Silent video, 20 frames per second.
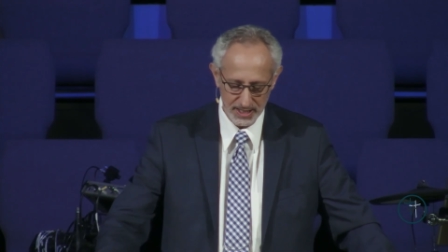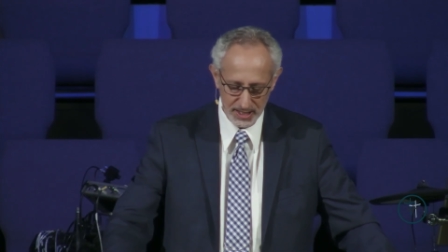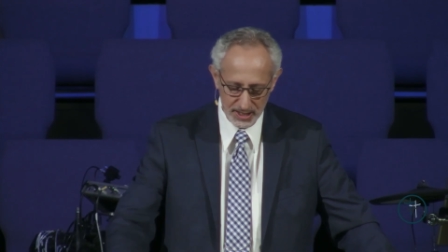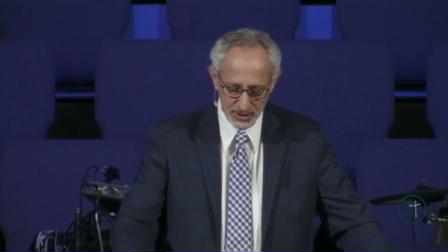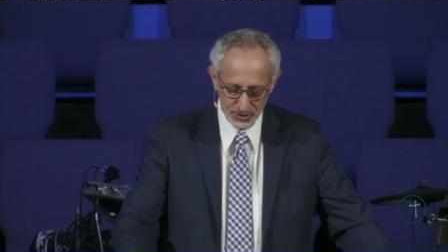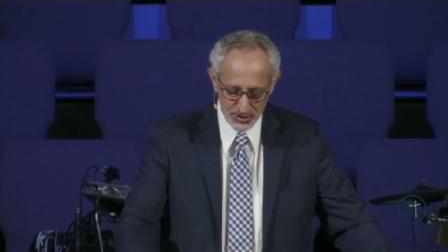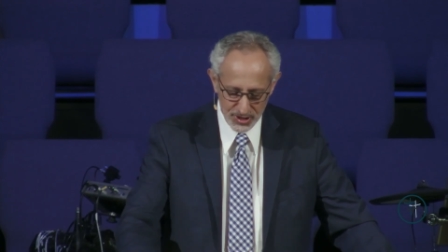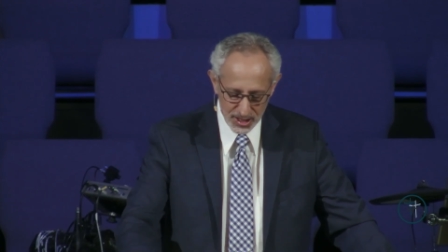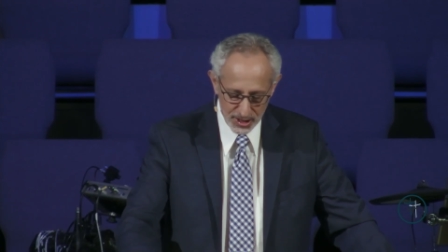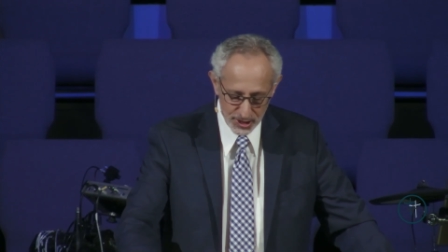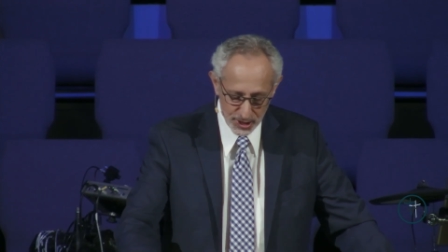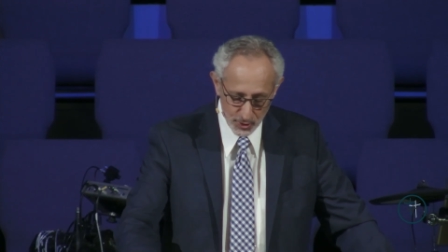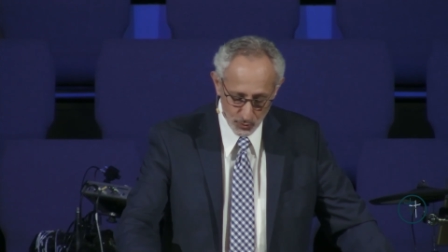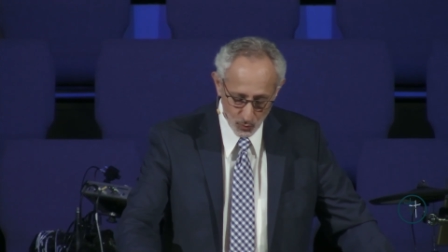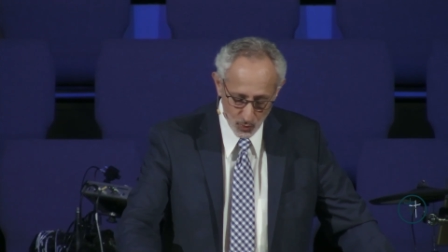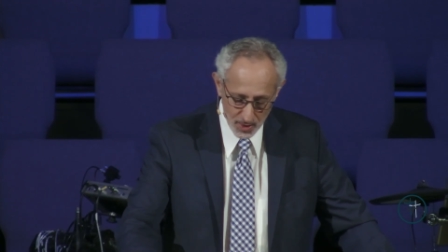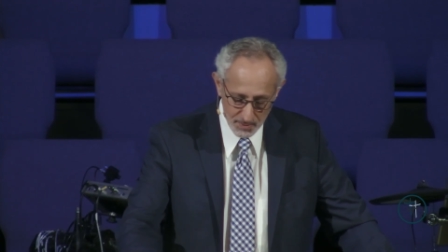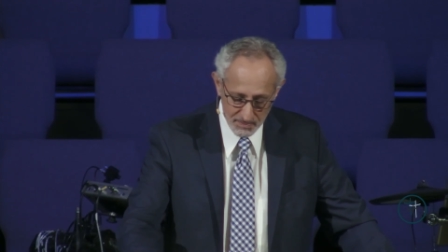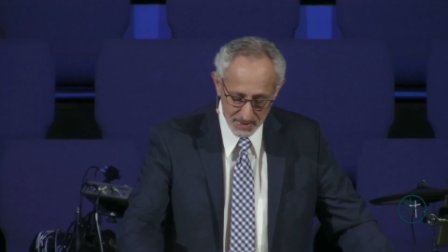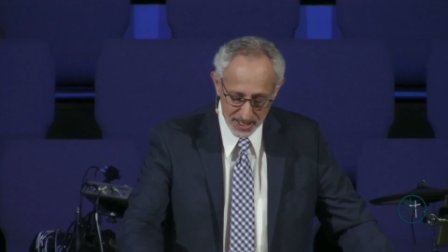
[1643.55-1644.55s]
In
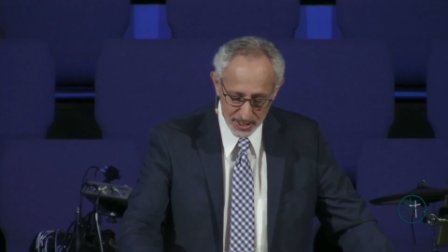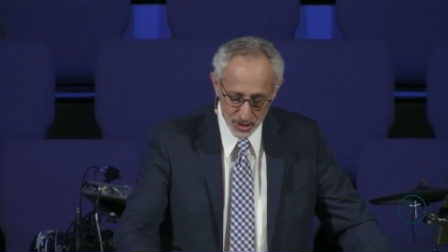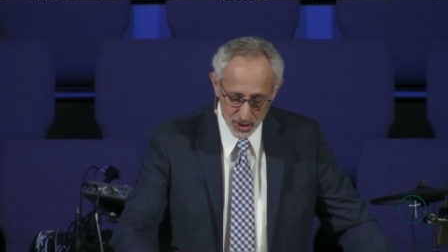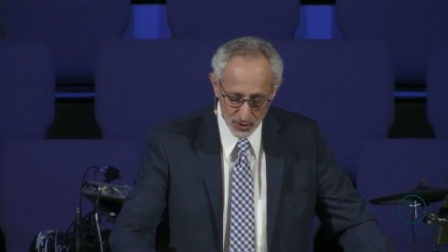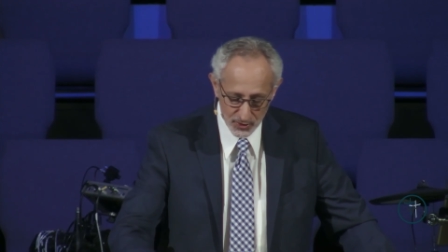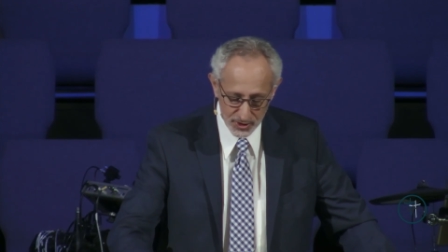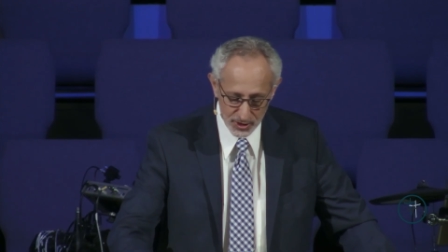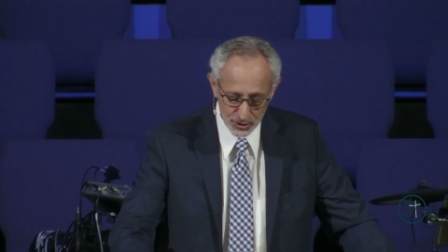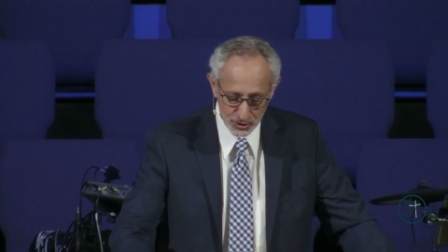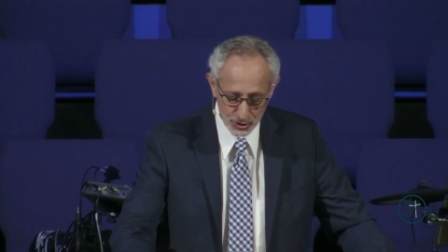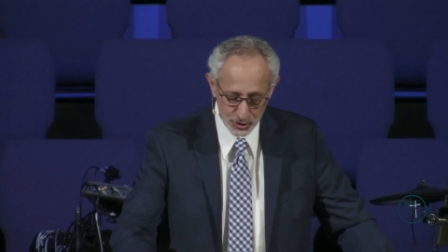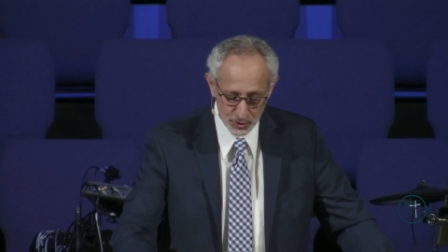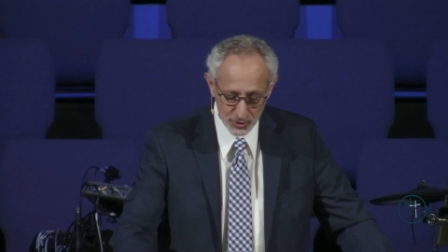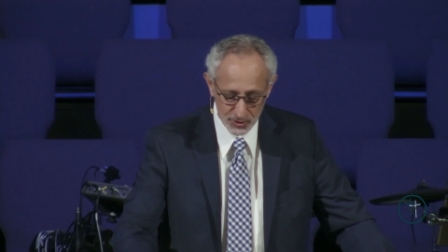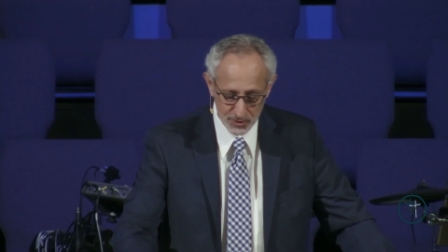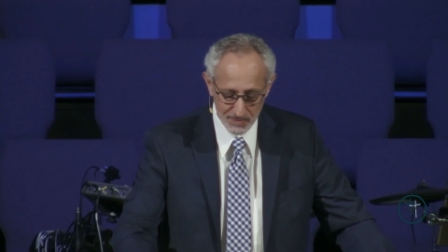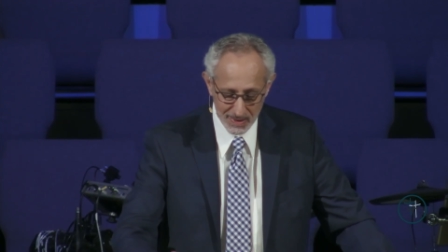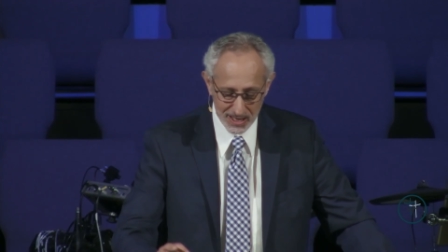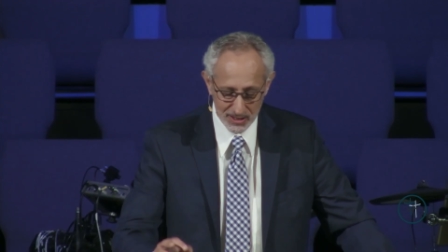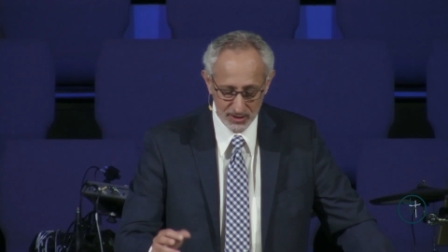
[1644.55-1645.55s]
addition, one may know these
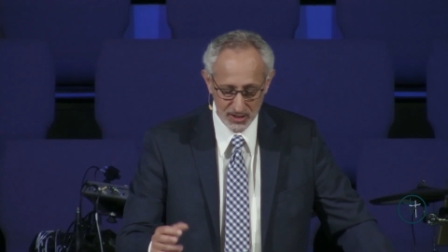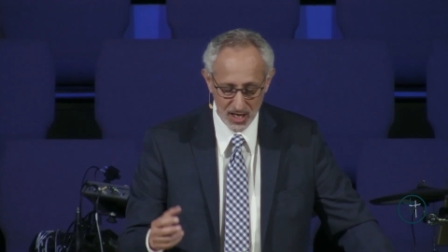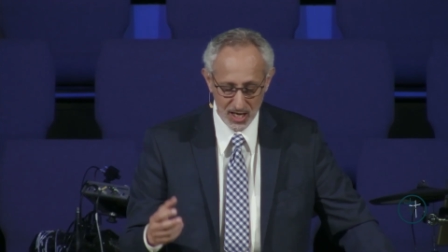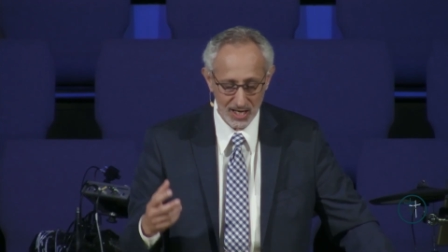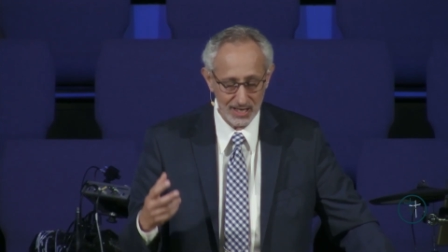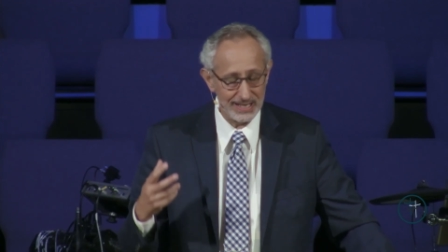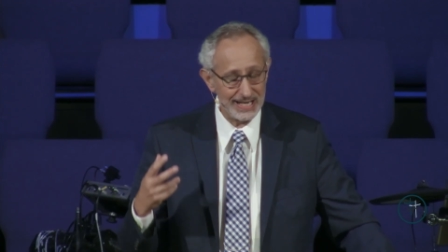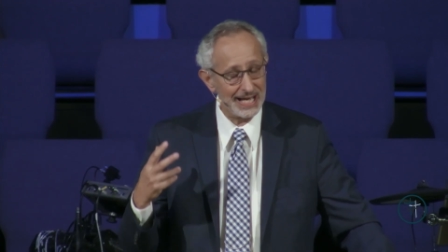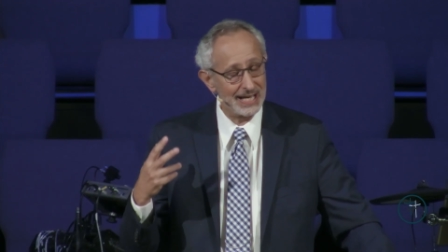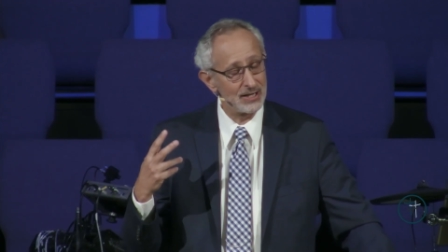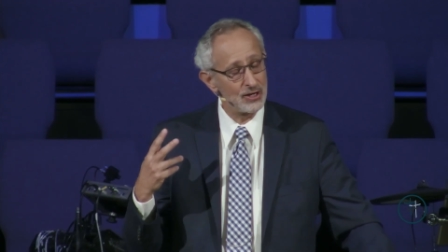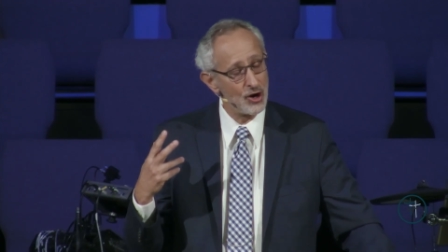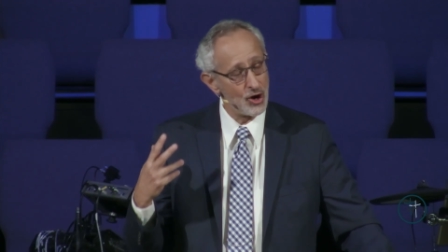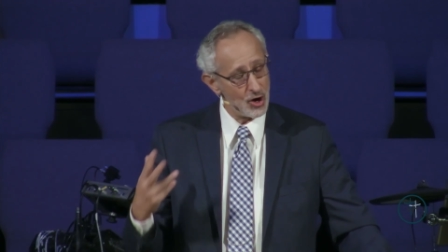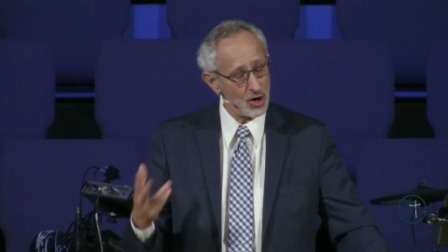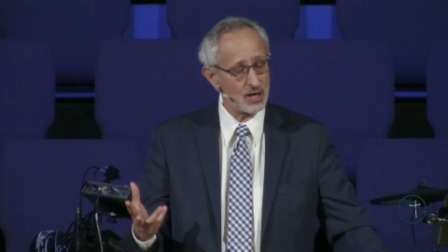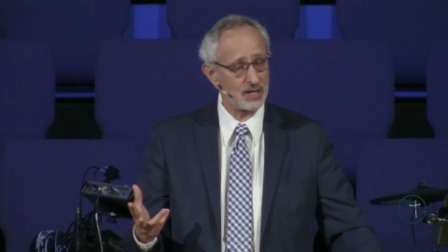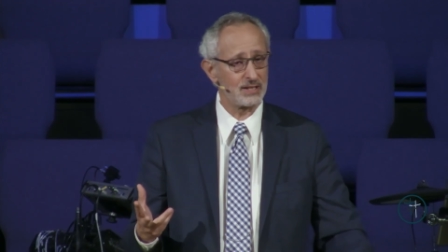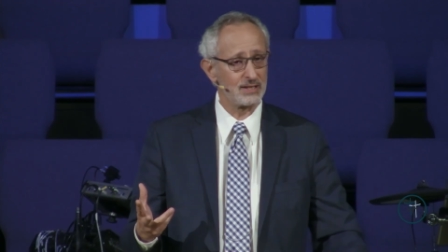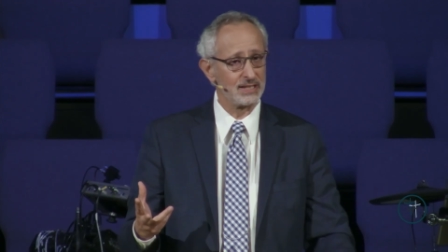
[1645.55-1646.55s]
truths about God and
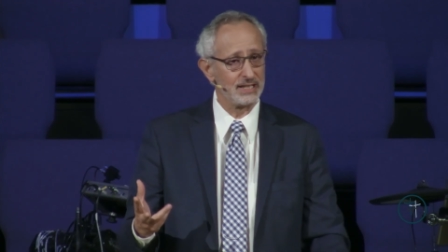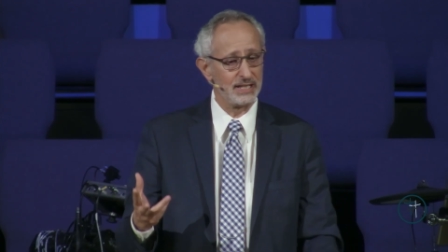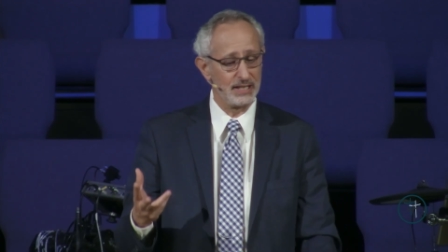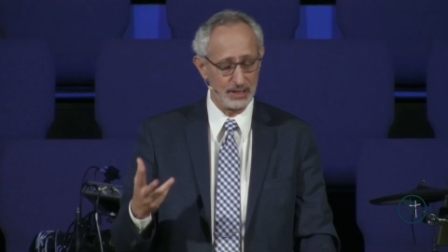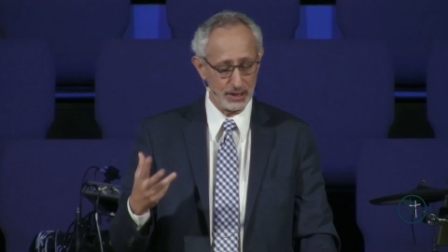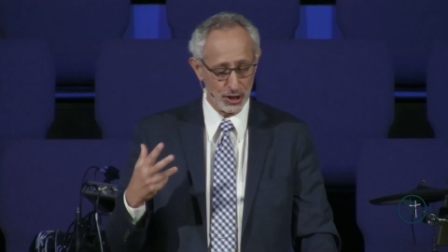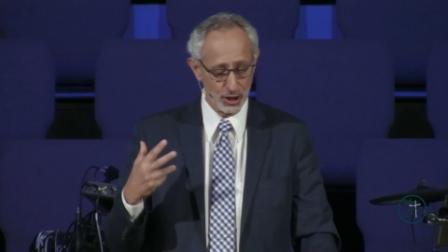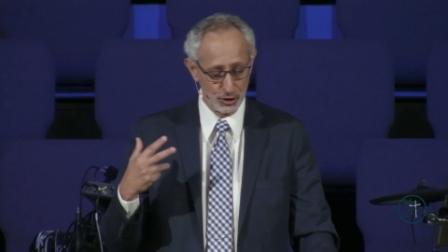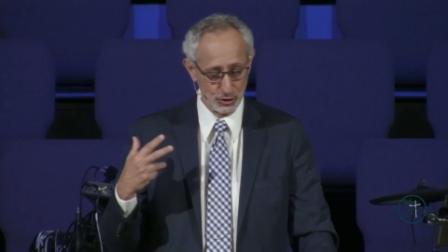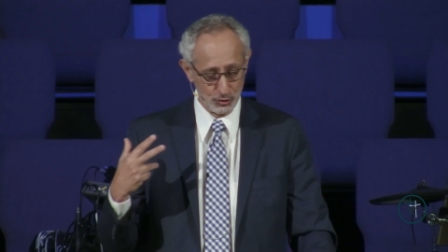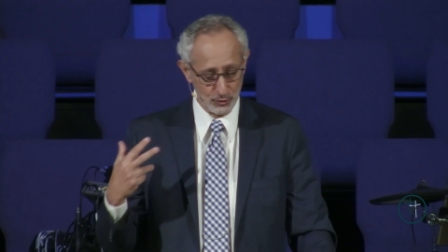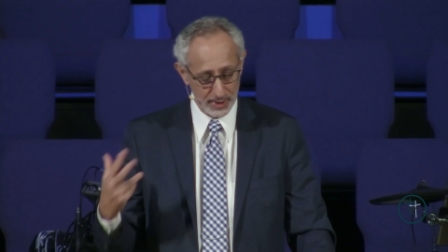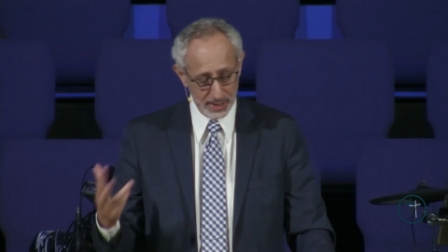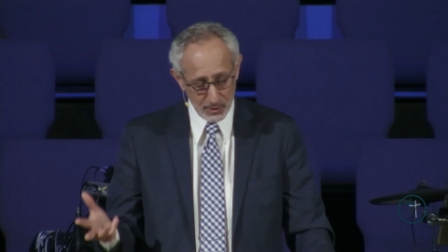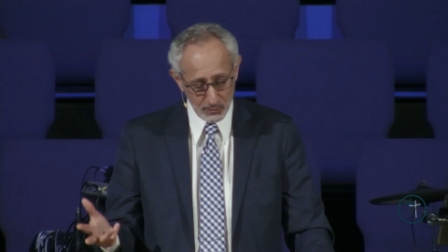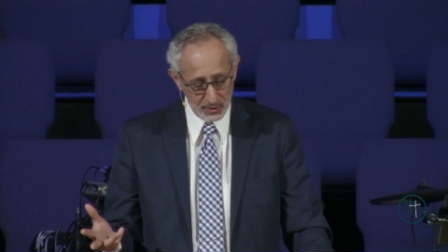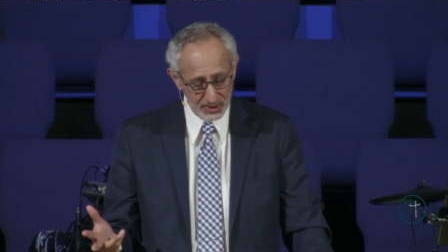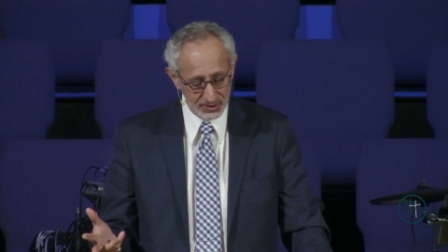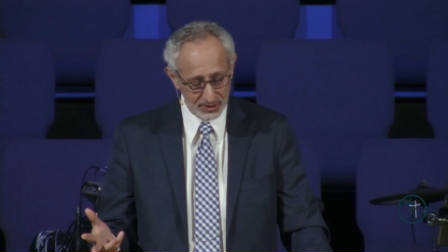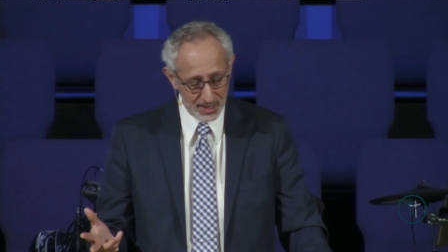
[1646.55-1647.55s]
heartily
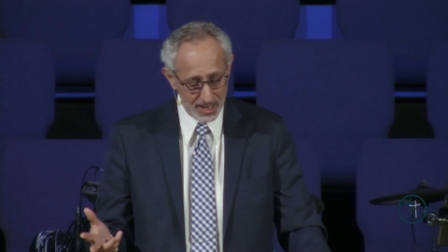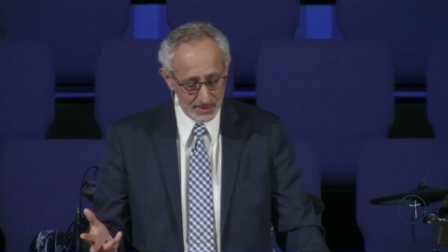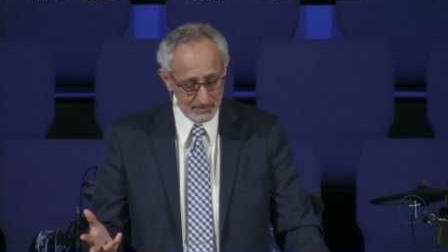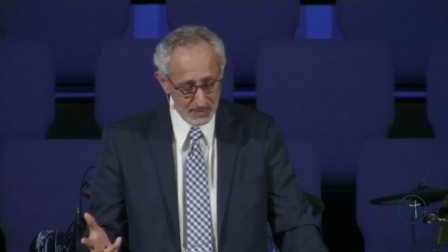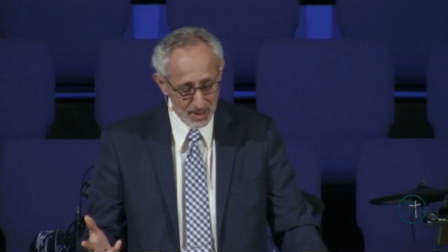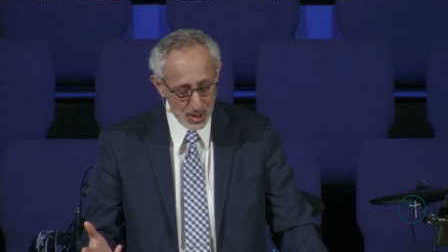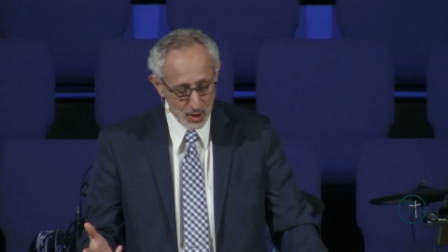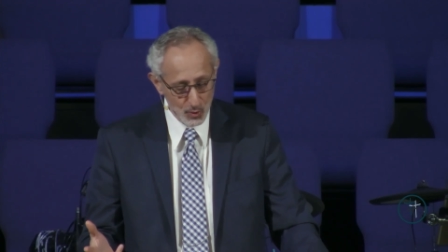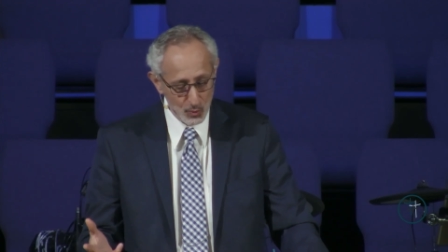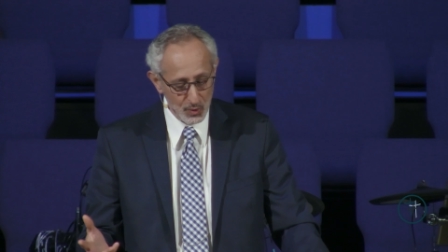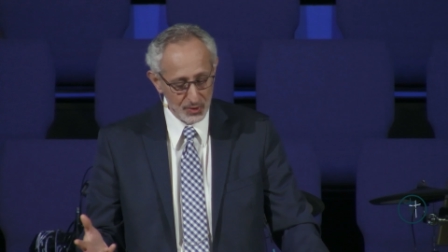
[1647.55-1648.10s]
agree with them